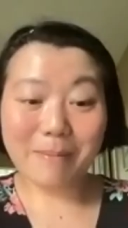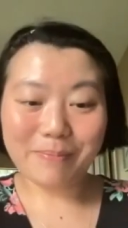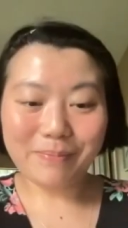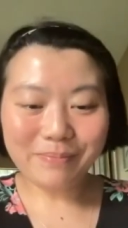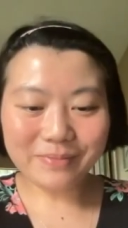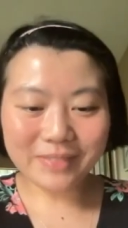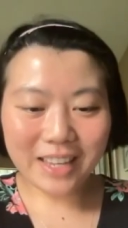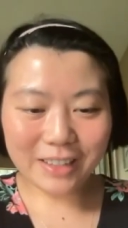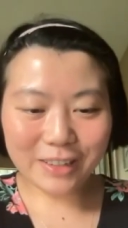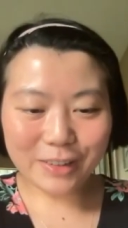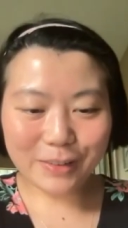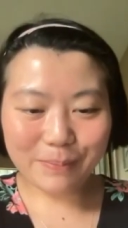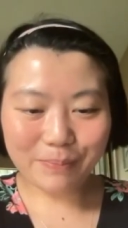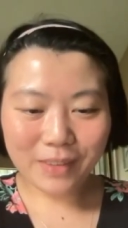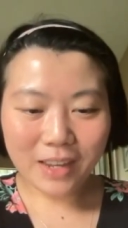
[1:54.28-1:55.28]
Oh, thank
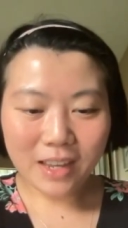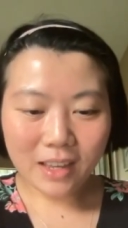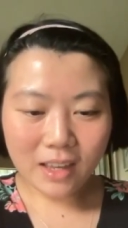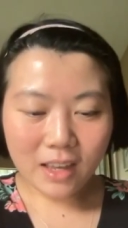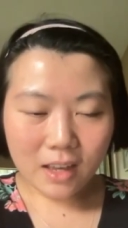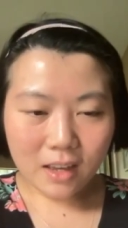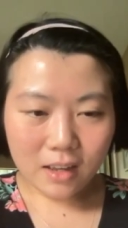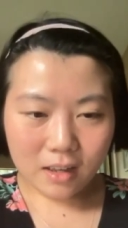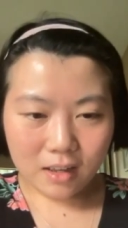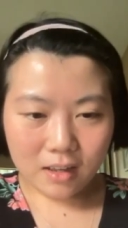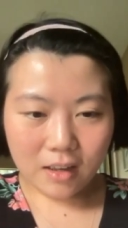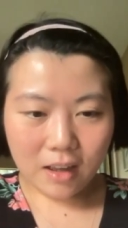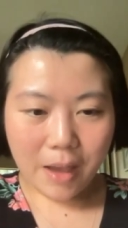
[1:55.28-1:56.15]
you. Uh,